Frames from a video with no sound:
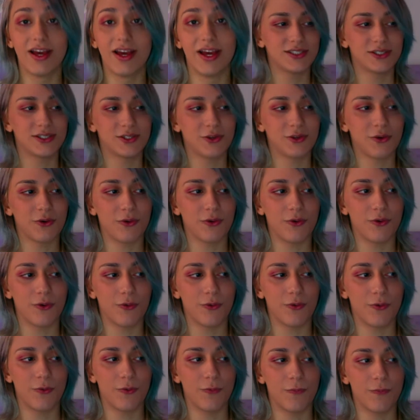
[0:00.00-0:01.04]

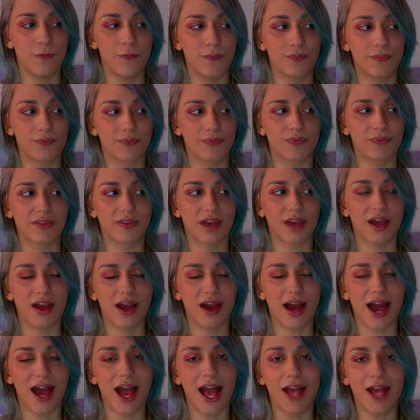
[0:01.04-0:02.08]
So
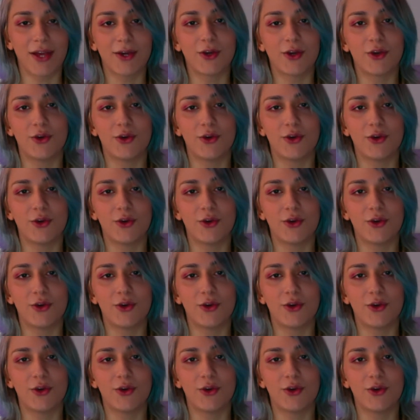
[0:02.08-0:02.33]
I